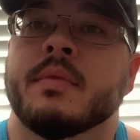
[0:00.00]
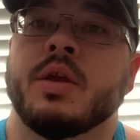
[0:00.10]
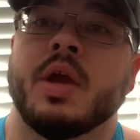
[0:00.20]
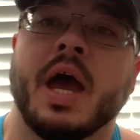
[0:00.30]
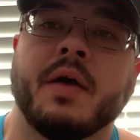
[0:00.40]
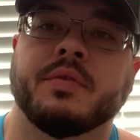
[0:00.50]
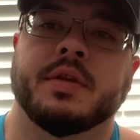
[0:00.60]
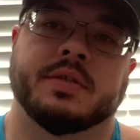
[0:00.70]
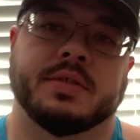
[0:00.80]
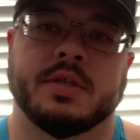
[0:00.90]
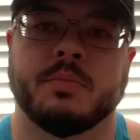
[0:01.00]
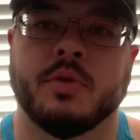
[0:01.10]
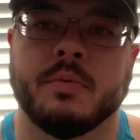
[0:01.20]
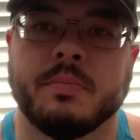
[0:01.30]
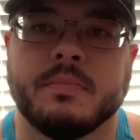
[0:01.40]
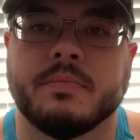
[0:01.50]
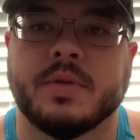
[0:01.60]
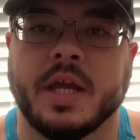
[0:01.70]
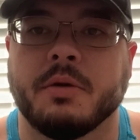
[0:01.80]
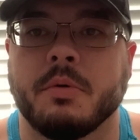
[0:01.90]
You have to disassemble them,
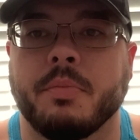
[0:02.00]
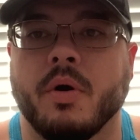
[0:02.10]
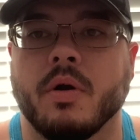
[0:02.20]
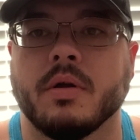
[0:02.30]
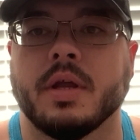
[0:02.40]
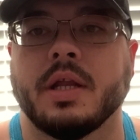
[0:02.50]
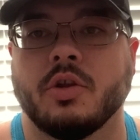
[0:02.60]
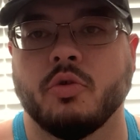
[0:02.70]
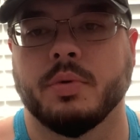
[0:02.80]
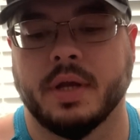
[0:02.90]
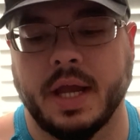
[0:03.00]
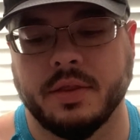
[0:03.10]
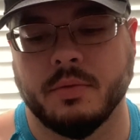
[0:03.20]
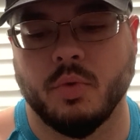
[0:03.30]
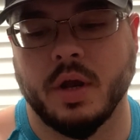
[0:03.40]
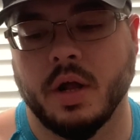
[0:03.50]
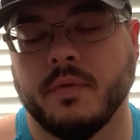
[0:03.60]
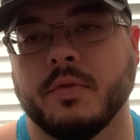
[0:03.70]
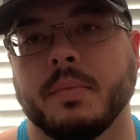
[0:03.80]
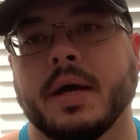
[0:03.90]
take them apart, and lubricate them right
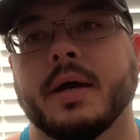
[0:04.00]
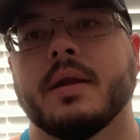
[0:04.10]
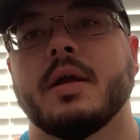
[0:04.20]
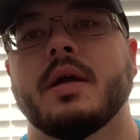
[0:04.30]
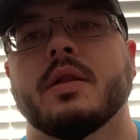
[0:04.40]
off the bat.